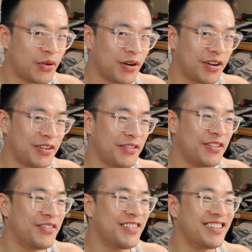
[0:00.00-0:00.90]
underwear.
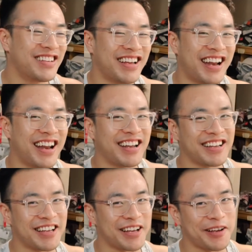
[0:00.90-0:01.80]
And then
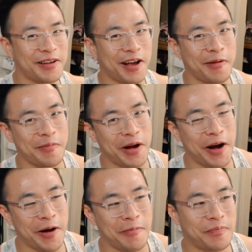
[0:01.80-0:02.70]
it's like,
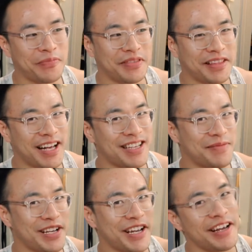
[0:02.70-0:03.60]
yeah,
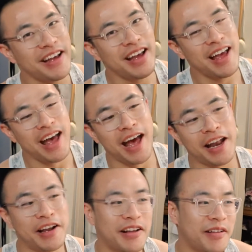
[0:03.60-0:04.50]
that's me,
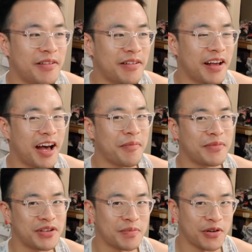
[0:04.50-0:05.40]
and
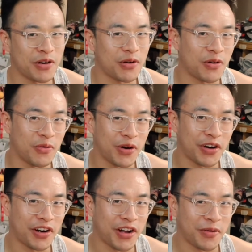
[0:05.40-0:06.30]
I'm super
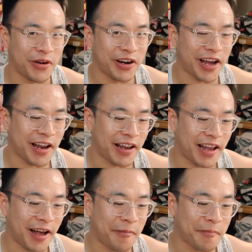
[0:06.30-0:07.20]
weird and awkward,
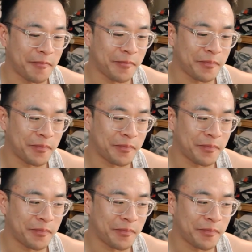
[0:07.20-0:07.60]
and yeah.